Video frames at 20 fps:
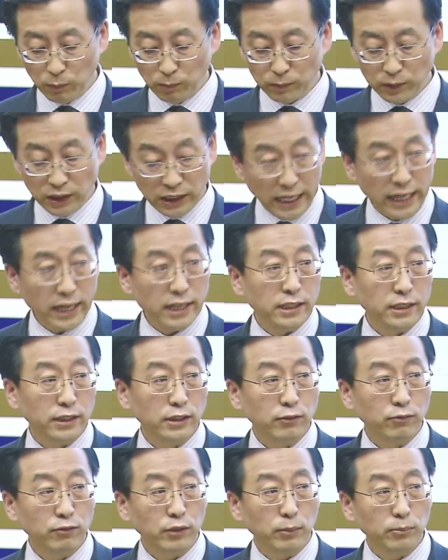change
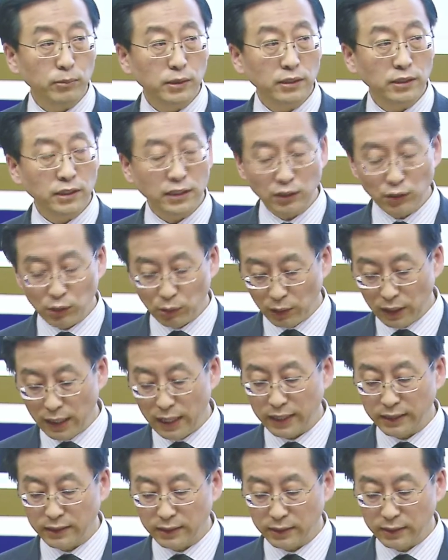from the
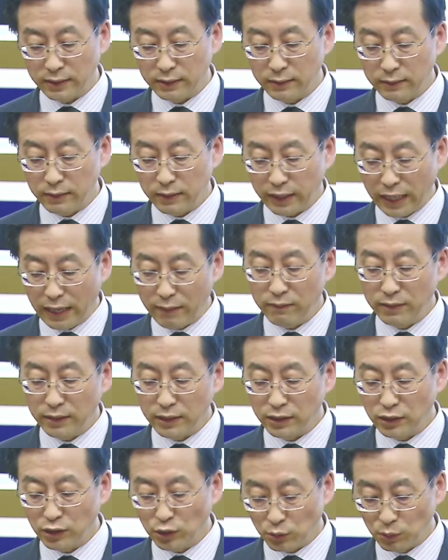centralized
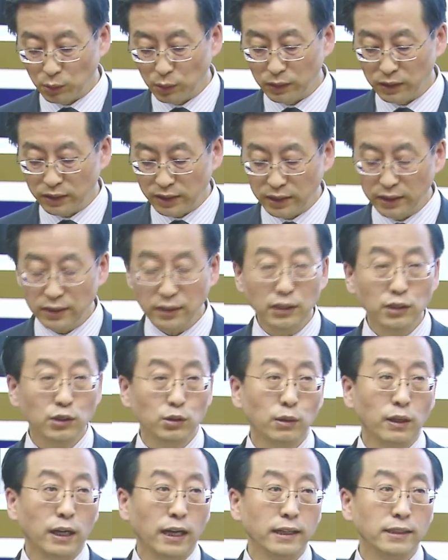governance to a
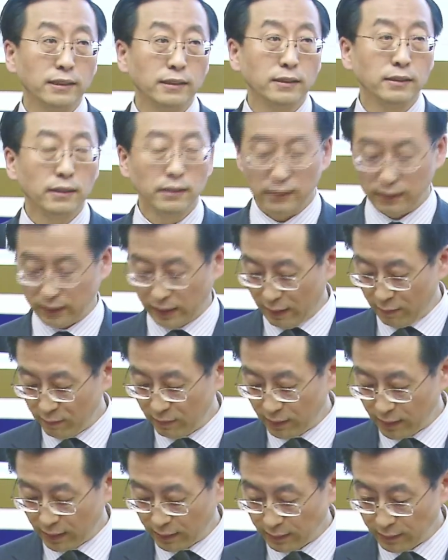decentralized
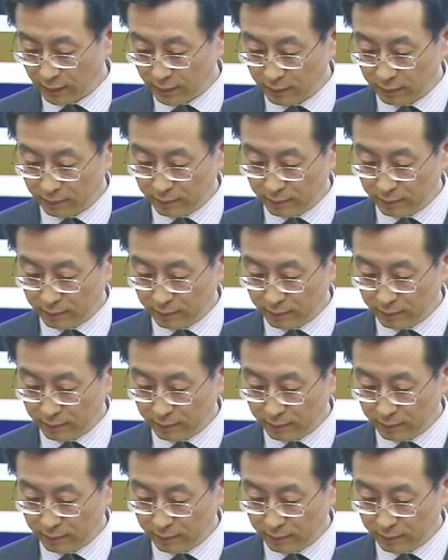governance.